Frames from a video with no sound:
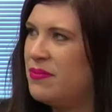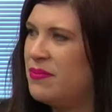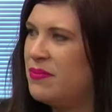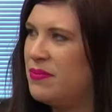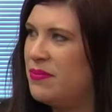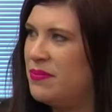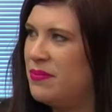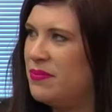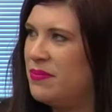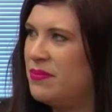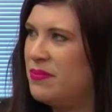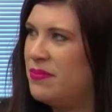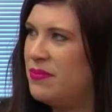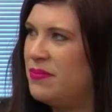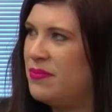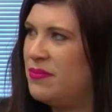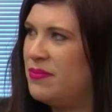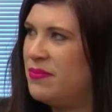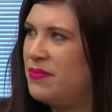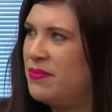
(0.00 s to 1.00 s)

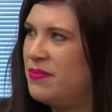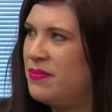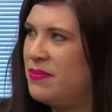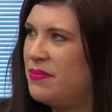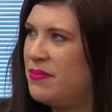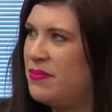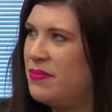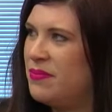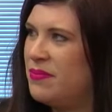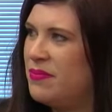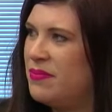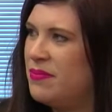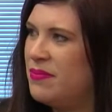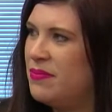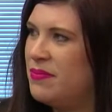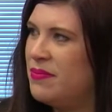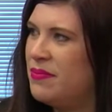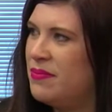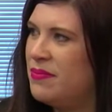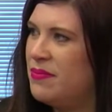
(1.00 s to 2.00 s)

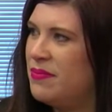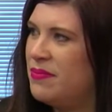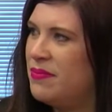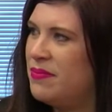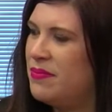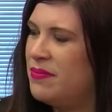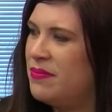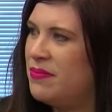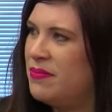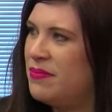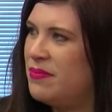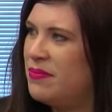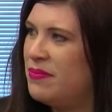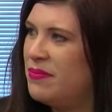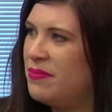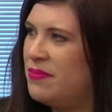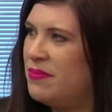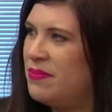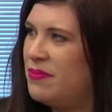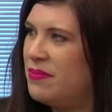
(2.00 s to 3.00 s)

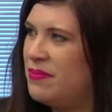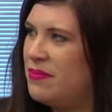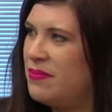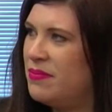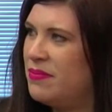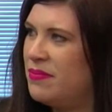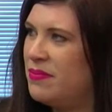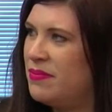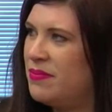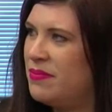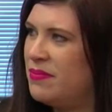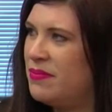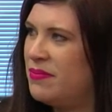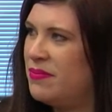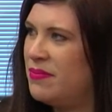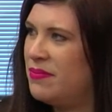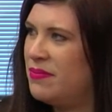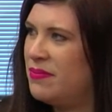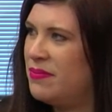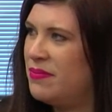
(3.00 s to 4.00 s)

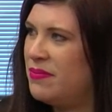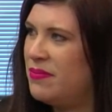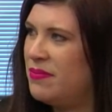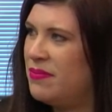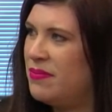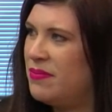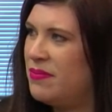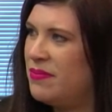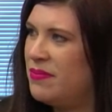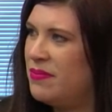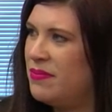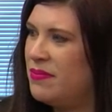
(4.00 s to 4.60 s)
This person isn't speaking.